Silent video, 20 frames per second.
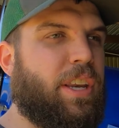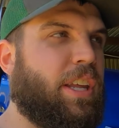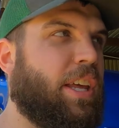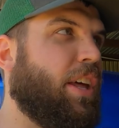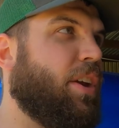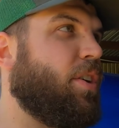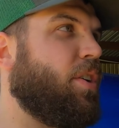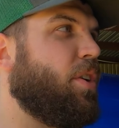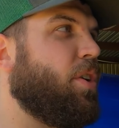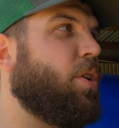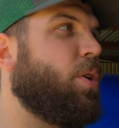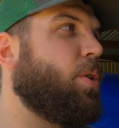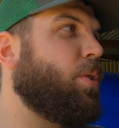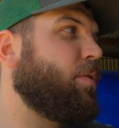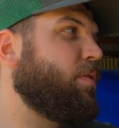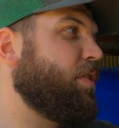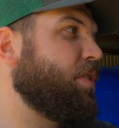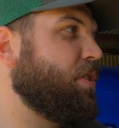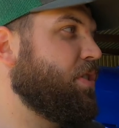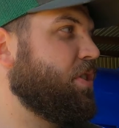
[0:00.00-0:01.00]
and get all
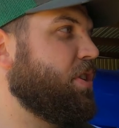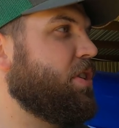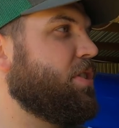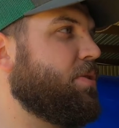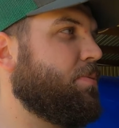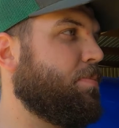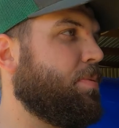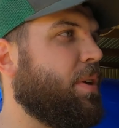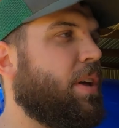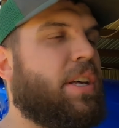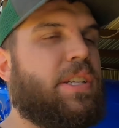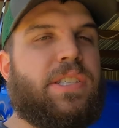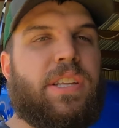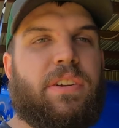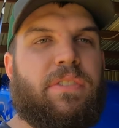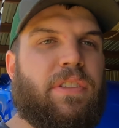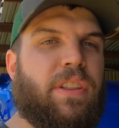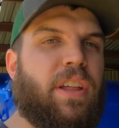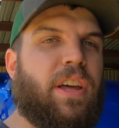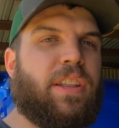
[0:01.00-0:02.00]
the VGs in place
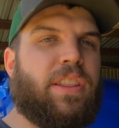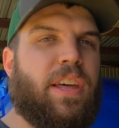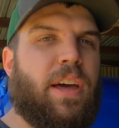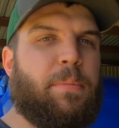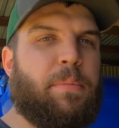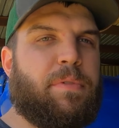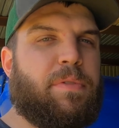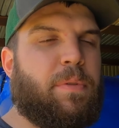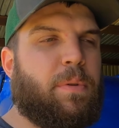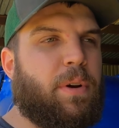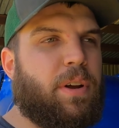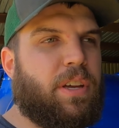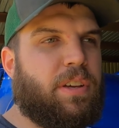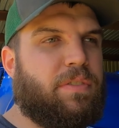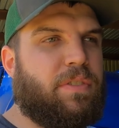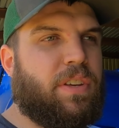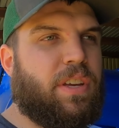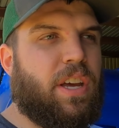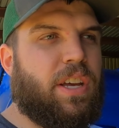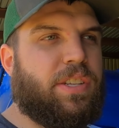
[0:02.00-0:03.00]
and everything like that before I
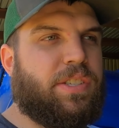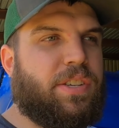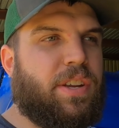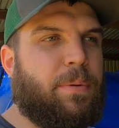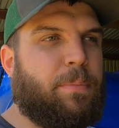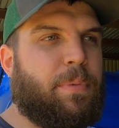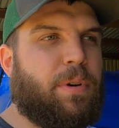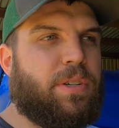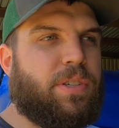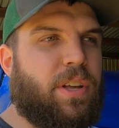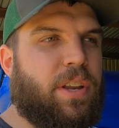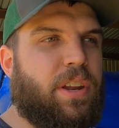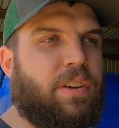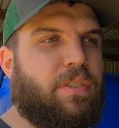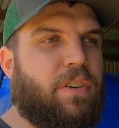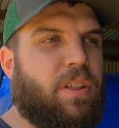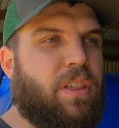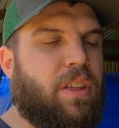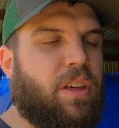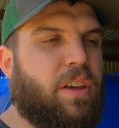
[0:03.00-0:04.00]
give you guys numbers on
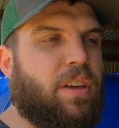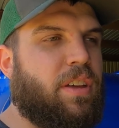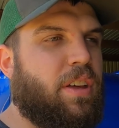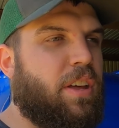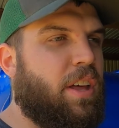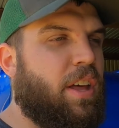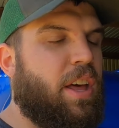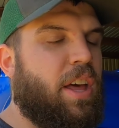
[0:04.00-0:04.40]
everything.